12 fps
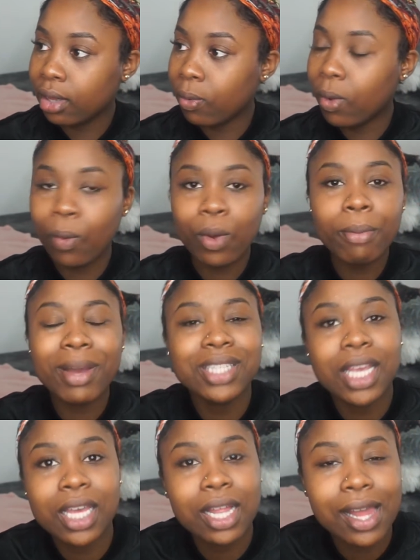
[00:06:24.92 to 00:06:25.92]
Well, what am I
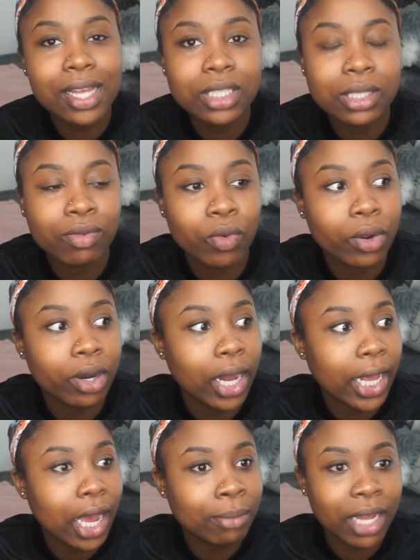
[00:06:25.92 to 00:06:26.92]
taking classes for?
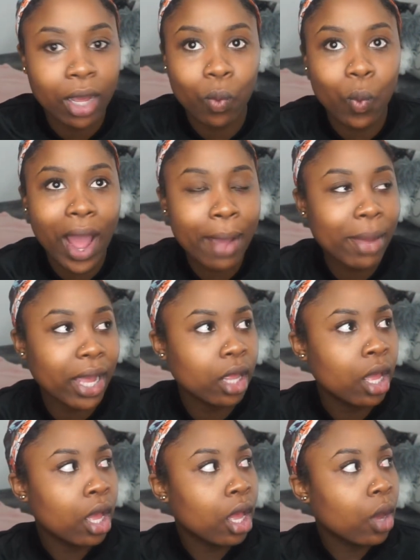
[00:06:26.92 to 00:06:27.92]
Like, I'm like, why am I,
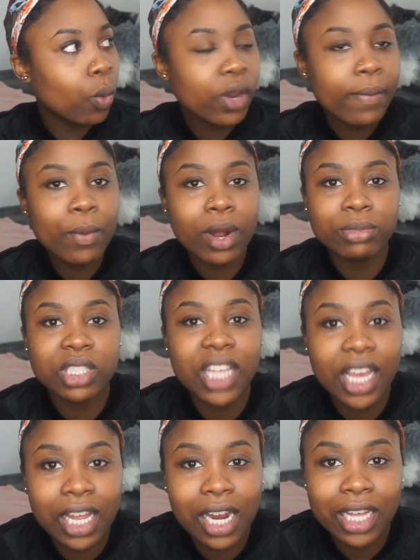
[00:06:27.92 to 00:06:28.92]
what do you mean what I'm just
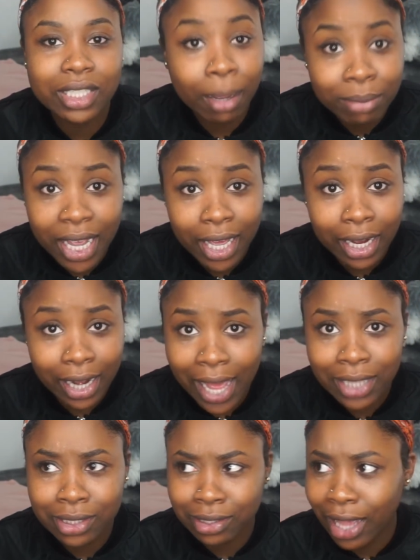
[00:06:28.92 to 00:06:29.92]
taking class? I'm taking
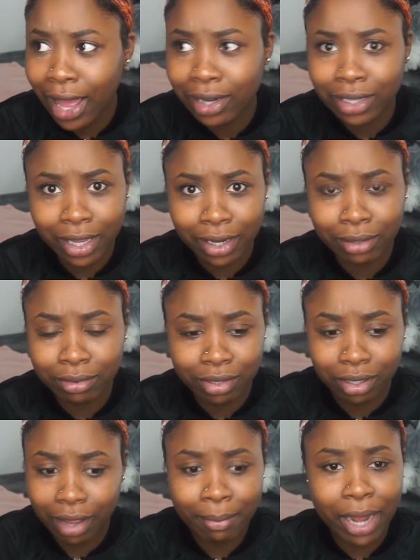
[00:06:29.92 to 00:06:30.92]
classes, yeah, to get a,
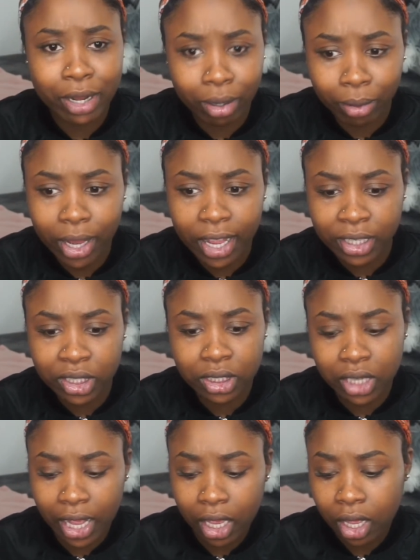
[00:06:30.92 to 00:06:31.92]
to get my degree.
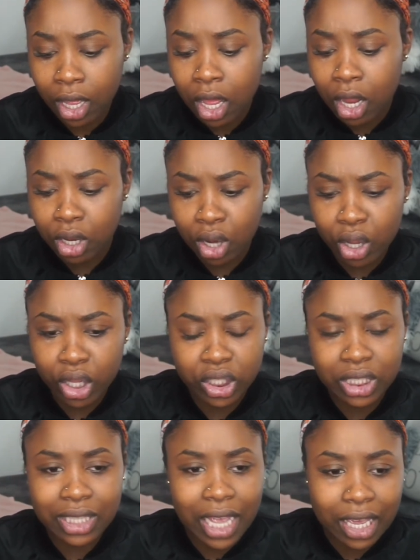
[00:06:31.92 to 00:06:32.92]
She's like, no, you're
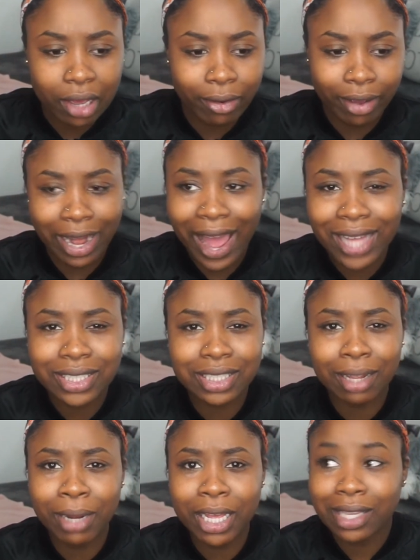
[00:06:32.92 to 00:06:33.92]
just taking classes.
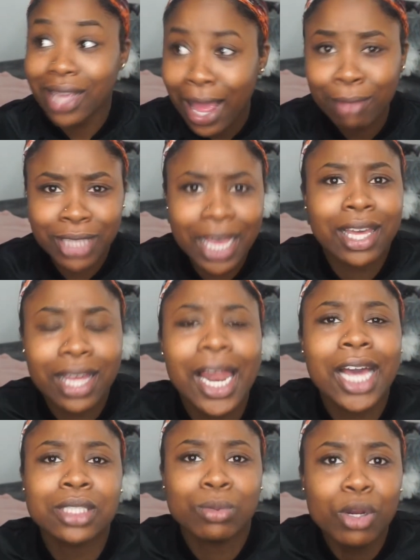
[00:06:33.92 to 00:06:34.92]
I'm like, yeah, I'm taking
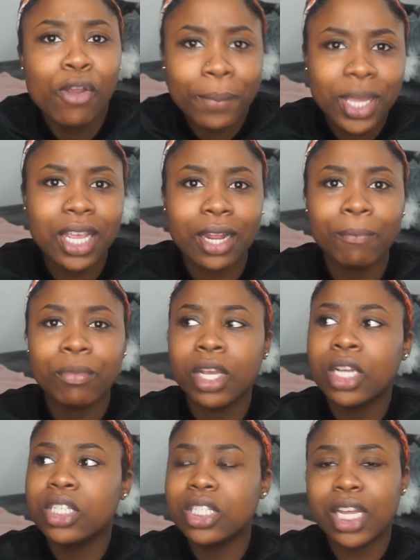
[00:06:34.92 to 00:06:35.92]
classes. What do you mean?
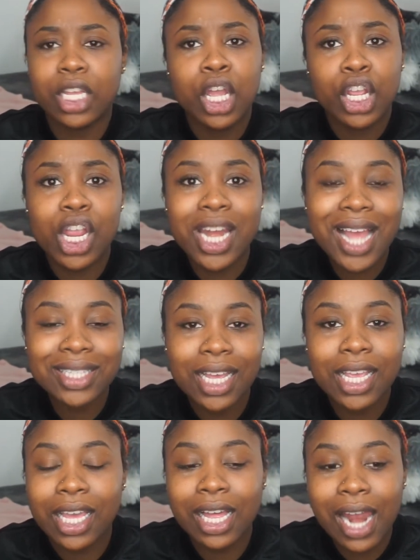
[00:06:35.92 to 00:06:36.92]
She's like, you're not
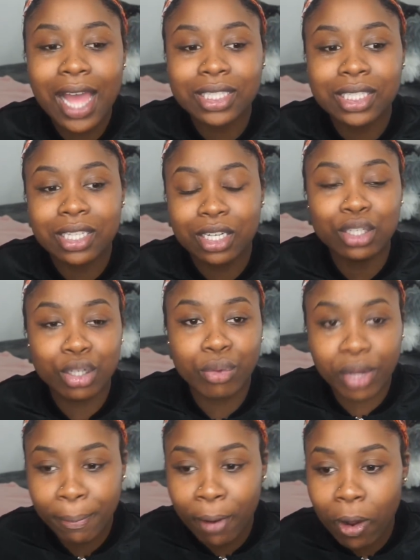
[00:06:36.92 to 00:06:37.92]
taking classes in a
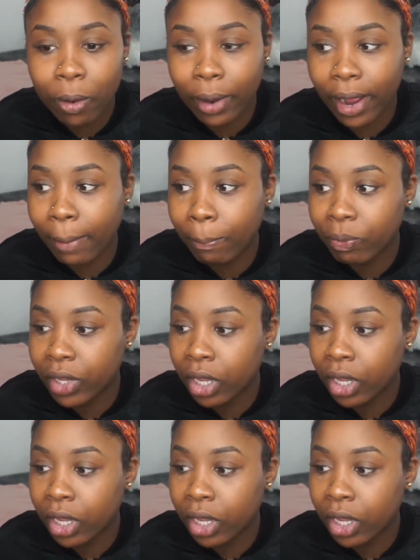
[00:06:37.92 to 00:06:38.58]
degree program.